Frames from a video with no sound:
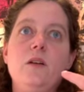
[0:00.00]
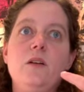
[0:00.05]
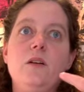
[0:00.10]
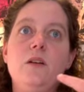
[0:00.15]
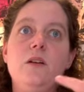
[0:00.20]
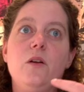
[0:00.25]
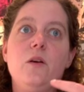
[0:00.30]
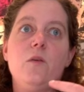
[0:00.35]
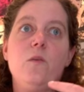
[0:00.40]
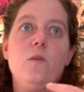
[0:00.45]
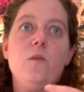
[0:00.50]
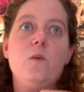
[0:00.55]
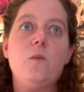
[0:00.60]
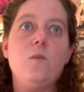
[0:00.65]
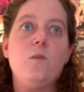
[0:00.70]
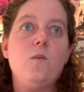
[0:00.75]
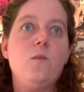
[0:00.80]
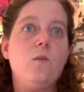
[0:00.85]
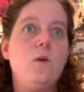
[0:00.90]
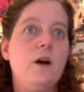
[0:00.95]
you know,
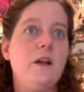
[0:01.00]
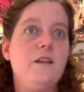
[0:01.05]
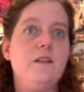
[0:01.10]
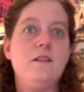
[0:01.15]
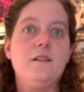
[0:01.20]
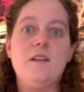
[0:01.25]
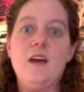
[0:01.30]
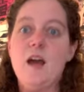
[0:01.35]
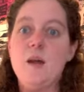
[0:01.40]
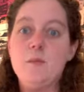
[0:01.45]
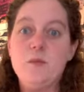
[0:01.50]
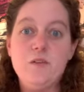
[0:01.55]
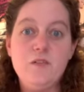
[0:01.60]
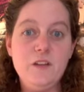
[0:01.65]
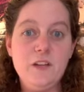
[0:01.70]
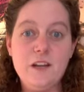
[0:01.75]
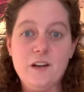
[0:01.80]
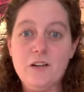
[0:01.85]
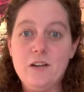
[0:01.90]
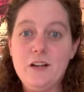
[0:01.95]
what time of
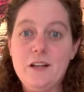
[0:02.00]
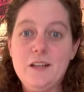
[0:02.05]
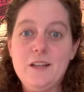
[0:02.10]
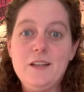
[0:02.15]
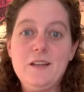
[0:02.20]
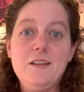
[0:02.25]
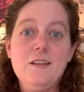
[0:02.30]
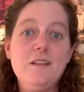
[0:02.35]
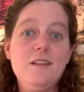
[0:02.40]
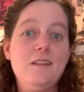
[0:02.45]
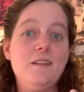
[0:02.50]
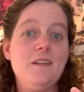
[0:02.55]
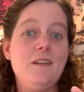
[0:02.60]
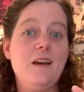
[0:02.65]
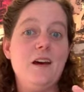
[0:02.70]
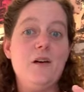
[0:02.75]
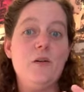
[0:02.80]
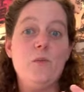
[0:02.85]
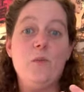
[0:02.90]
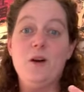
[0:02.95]
year it is,
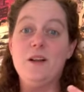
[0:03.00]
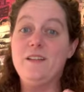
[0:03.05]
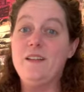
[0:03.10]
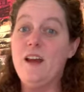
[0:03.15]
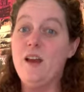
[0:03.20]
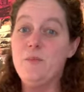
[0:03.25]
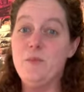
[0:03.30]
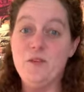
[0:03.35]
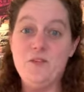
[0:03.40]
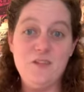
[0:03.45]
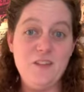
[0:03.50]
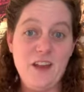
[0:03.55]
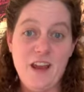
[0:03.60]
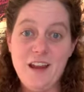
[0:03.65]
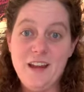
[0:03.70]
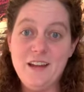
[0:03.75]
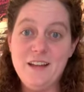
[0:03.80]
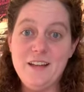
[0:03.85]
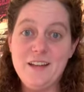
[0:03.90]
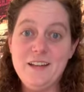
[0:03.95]
what time of
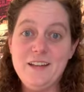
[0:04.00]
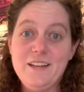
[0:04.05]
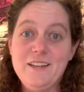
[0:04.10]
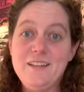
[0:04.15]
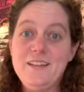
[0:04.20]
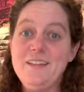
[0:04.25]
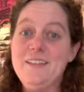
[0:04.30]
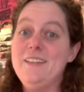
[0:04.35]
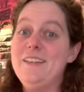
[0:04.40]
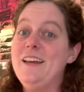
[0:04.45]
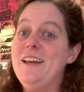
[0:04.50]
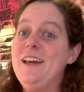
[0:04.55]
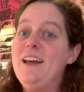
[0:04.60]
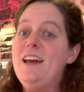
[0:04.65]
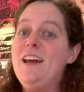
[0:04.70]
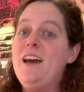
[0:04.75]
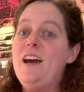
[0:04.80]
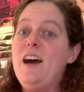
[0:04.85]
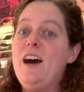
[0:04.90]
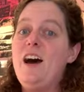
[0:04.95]
day it is,
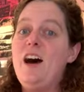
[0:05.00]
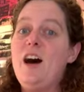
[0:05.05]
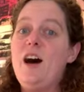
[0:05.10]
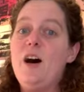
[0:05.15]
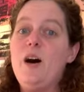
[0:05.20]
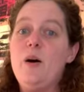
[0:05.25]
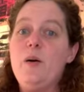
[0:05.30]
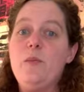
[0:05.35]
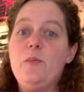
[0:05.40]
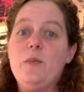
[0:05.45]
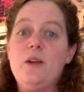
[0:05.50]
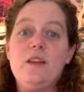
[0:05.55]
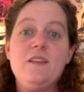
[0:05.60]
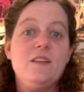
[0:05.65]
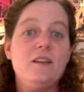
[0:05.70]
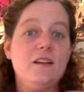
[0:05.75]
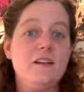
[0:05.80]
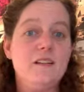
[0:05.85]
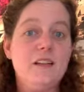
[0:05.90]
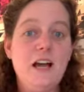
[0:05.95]
um, is
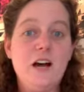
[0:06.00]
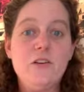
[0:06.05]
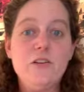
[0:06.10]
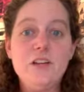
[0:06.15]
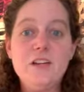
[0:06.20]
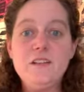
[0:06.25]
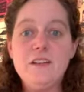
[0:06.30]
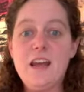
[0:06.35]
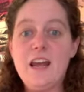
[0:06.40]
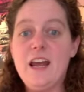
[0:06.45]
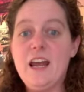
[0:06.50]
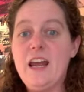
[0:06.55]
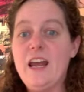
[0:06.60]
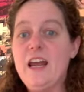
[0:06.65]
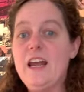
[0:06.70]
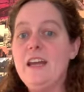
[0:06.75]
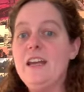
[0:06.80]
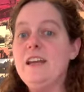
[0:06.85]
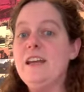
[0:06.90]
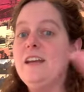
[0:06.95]
it a cloudy
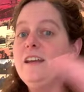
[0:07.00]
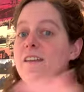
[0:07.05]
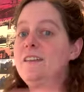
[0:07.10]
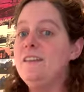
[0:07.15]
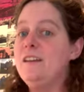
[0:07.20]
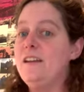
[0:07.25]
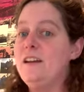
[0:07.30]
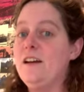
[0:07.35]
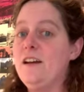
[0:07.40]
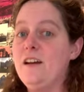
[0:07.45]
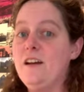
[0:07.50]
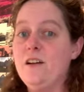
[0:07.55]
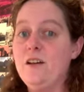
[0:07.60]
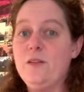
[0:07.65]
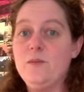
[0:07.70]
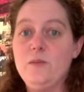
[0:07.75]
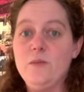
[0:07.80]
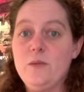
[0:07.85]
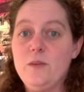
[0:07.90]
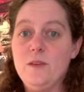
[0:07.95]
day? Is it
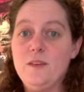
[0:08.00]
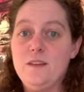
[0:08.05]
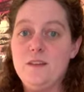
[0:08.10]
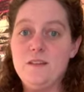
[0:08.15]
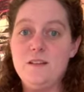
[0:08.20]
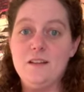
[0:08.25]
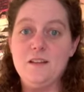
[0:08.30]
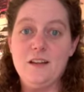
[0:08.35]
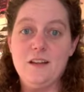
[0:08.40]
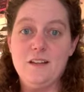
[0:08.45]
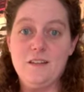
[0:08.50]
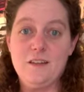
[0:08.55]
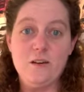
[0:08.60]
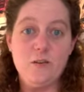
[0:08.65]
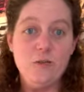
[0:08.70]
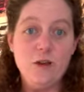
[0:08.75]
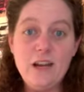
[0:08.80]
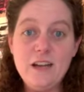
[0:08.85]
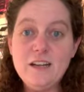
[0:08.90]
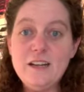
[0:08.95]
a is it a
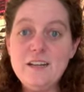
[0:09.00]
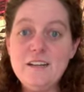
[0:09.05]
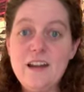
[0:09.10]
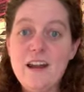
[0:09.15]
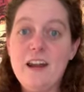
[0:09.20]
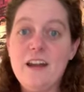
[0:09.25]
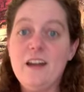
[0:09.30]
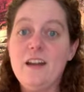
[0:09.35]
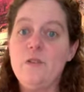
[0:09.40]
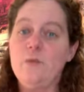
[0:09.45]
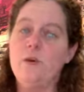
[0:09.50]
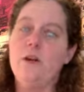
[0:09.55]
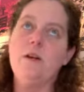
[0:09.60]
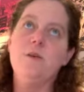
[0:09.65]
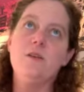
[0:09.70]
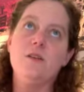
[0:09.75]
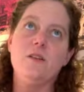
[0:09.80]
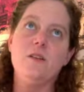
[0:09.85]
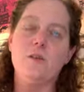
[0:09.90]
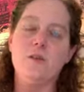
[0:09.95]
rainy day? Well, I
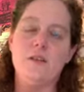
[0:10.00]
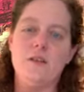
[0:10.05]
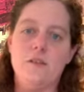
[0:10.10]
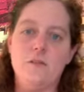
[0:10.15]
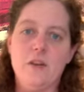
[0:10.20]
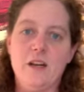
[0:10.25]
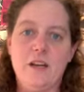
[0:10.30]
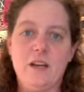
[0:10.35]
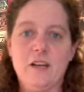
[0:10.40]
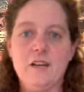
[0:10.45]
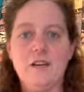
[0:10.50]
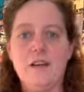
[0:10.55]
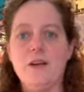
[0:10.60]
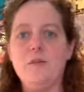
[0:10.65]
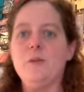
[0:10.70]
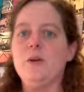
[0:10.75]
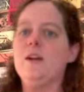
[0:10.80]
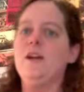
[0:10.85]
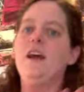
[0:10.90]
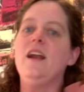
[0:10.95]
wouldn't do it in the rainy day,
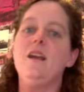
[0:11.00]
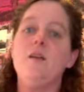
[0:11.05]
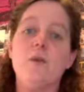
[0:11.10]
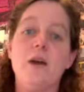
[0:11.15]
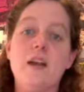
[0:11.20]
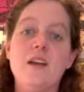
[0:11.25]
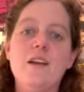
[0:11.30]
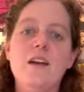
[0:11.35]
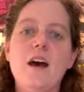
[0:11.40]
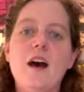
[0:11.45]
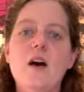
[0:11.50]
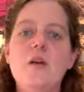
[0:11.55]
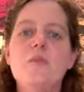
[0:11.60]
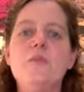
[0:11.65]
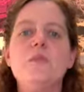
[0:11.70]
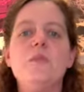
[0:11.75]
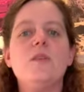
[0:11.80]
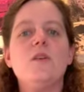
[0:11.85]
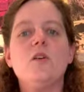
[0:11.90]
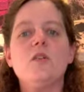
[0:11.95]
but anyway. Um,
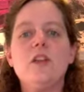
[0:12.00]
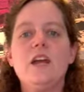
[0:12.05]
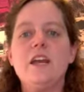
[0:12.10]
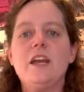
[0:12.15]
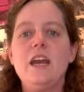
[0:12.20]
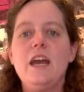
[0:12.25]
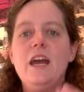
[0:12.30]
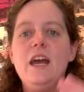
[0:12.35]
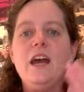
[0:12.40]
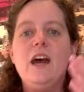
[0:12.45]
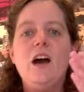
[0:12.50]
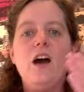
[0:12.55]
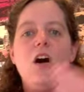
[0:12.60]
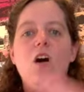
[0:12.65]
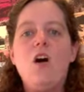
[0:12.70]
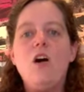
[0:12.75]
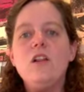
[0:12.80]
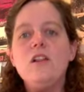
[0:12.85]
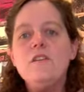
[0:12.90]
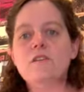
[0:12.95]
so like
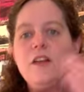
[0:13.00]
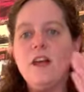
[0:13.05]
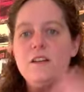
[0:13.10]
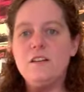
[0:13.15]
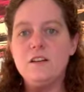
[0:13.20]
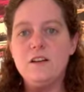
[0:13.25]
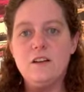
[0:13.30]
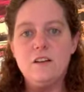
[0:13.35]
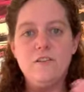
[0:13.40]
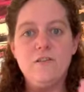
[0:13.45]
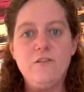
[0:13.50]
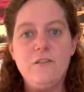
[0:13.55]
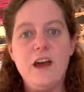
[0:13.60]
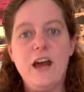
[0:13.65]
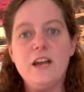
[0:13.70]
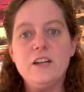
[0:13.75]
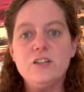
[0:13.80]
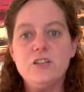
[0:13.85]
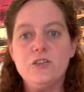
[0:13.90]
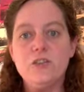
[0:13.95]
all of that's going to
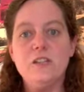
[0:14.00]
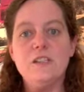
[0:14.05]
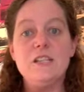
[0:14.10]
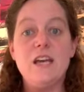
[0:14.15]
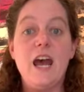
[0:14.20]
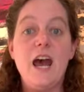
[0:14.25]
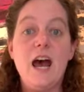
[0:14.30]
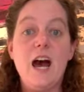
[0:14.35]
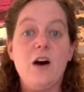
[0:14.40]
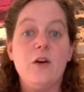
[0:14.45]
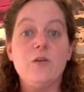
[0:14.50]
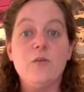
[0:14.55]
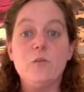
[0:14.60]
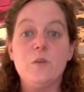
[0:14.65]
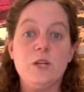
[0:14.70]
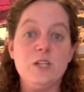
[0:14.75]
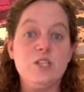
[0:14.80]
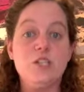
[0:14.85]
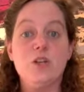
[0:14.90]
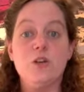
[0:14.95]
factor into how
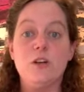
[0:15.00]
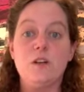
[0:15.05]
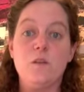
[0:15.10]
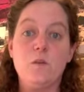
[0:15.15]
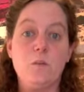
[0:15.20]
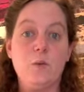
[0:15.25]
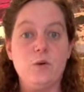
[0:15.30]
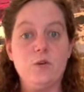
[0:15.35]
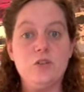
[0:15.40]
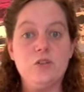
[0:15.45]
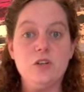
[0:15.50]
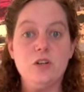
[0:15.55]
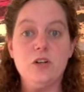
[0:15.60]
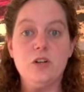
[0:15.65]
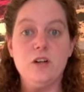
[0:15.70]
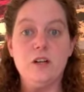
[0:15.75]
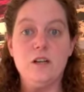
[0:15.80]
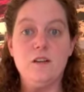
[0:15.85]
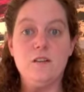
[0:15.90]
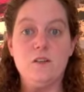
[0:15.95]
much your
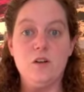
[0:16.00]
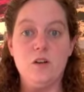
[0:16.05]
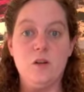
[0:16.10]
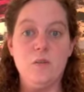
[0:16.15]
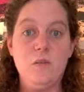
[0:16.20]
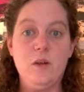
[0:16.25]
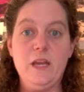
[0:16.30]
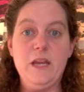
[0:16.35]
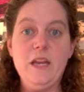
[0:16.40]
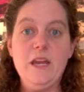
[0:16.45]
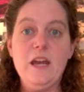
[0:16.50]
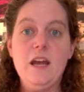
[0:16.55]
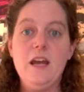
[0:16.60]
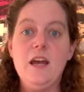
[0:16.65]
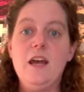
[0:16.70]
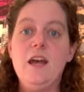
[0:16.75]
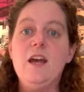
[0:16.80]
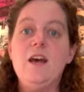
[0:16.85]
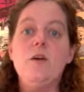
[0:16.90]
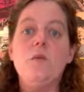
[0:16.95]
exposure is going to be.
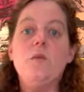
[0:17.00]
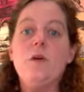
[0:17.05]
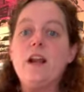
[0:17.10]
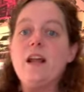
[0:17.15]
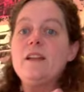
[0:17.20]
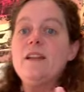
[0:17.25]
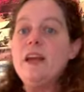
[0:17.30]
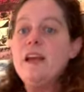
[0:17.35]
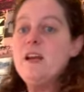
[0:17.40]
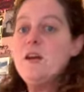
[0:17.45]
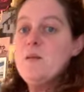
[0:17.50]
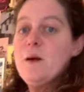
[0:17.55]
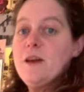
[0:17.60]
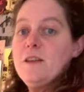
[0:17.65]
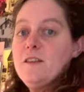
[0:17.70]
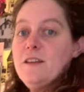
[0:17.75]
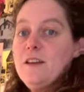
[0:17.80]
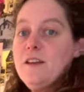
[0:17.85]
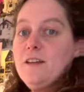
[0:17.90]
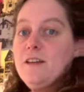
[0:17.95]
What I like
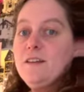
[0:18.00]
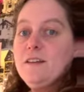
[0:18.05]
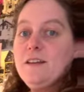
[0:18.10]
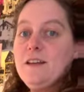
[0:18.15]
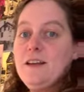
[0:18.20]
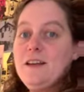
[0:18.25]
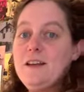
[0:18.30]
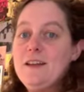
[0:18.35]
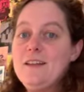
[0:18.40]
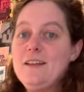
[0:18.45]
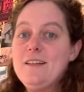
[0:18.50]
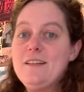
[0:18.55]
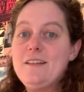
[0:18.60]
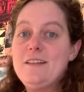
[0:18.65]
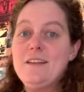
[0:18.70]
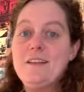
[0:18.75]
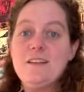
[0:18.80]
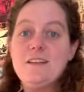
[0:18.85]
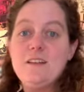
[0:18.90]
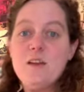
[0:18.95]
about this
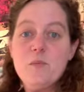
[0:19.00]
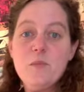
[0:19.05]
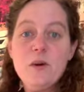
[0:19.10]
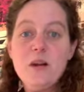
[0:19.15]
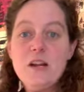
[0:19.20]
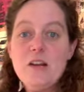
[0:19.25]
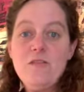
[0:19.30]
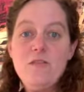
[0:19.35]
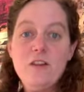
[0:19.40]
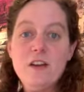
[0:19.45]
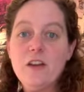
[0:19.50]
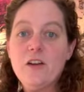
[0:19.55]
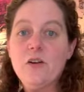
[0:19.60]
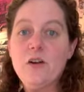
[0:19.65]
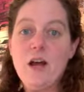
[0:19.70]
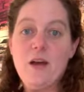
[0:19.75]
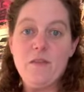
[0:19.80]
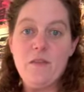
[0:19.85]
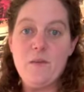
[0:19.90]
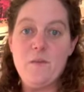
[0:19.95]
is somebody figured
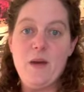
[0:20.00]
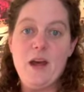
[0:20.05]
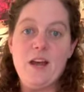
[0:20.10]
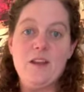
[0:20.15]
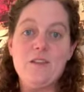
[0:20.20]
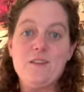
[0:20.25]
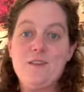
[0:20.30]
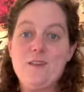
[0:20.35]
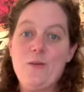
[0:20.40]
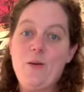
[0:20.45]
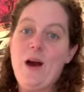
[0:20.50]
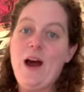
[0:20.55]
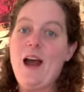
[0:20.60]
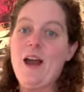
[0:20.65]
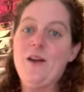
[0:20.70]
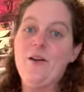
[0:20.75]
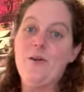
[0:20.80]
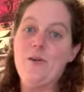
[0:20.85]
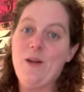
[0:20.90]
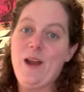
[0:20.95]
out the math, so
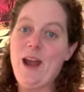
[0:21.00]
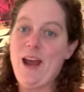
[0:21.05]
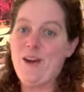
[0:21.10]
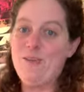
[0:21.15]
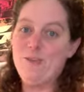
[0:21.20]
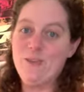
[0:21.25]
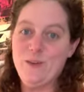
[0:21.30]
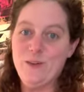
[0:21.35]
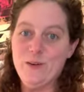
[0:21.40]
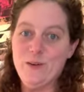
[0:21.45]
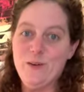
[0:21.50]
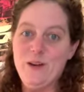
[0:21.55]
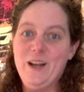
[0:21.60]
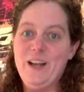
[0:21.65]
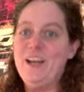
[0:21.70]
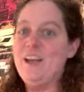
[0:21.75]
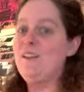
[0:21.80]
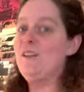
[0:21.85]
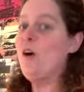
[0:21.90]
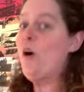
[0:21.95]
I don't have to.
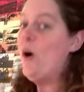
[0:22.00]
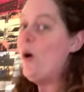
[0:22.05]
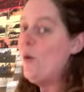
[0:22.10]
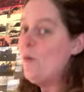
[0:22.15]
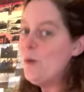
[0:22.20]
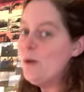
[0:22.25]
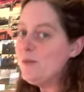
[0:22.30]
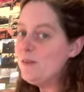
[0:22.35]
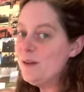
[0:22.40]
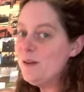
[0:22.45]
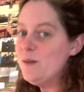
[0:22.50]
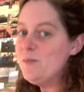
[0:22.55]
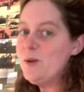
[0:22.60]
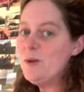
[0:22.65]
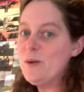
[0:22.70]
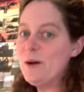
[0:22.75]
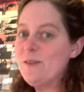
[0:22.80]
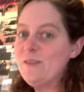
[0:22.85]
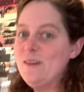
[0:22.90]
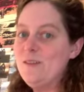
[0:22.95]
It's always going to be
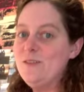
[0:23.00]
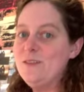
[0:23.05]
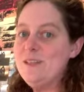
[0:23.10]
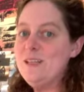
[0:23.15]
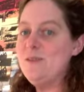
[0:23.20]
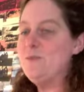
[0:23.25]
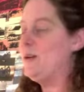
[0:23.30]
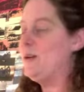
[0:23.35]
about 17